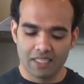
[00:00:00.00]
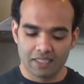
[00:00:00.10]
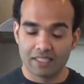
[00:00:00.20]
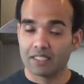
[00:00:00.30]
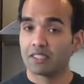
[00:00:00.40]

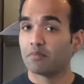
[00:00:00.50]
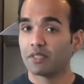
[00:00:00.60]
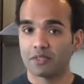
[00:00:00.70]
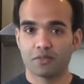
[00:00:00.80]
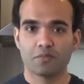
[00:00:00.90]
The recipe
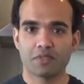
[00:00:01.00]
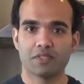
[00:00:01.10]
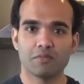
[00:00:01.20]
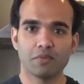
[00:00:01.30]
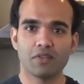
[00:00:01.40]
is super
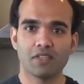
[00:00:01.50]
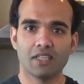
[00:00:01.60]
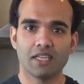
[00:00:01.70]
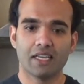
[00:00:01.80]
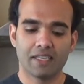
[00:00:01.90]
simple
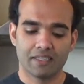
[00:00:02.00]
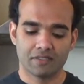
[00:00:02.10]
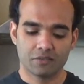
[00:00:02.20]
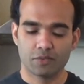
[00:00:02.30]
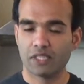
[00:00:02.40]
and
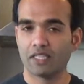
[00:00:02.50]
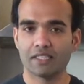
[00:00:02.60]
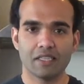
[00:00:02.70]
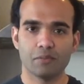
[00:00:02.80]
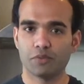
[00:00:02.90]
we can
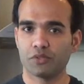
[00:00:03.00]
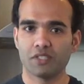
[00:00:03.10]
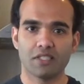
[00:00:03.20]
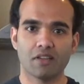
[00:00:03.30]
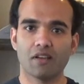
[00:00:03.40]
literally put
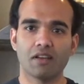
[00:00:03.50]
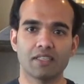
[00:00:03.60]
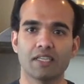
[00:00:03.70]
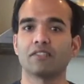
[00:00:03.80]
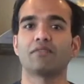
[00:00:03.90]
together all in
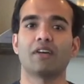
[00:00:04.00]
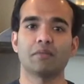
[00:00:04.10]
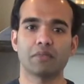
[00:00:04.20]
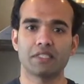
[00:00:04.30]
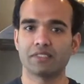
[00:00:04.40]
under 5
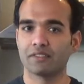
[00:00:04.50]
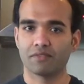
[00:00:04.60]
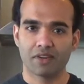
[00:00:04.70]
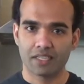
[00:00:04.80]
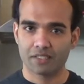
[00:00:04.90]
minutes and
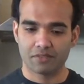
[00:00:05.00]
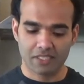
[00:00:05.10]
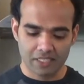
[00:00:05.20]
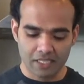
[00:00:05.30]
try it away.